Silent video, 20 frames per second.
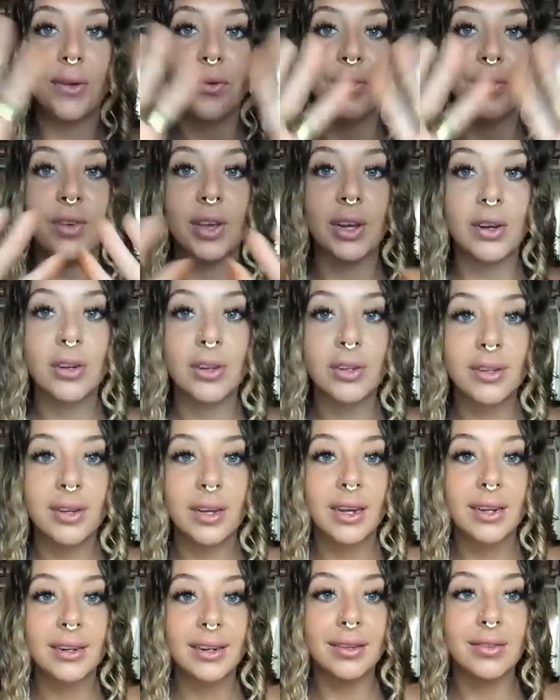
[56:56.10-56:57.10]
field,
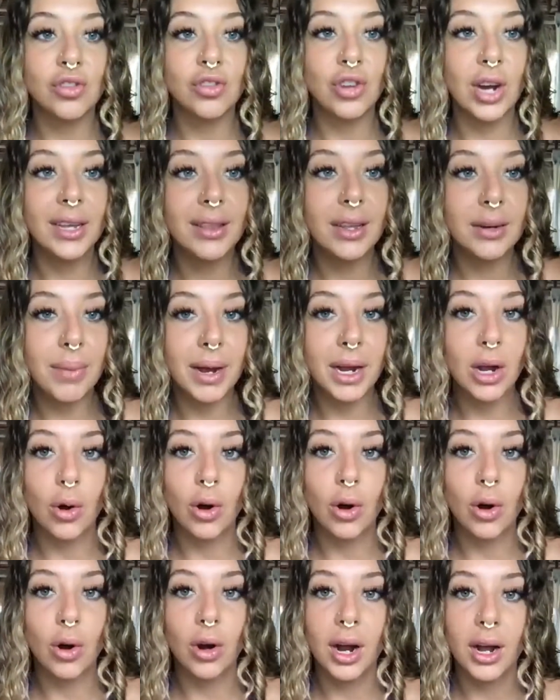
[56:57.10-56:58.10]
to strengthen my
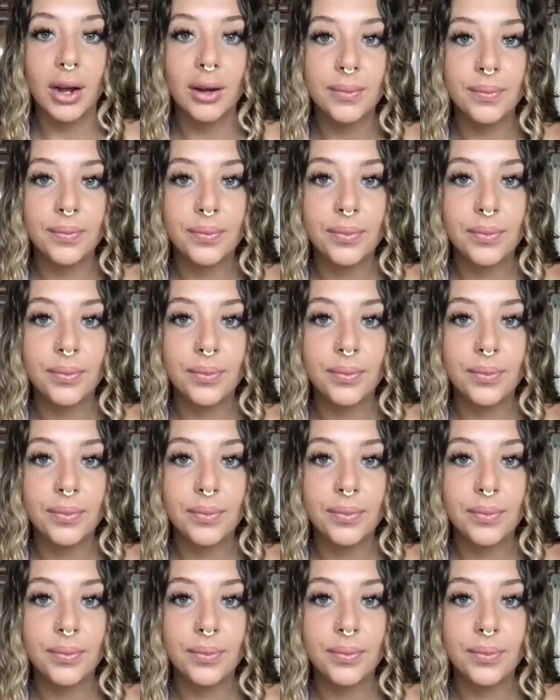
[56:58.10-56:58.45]
aura,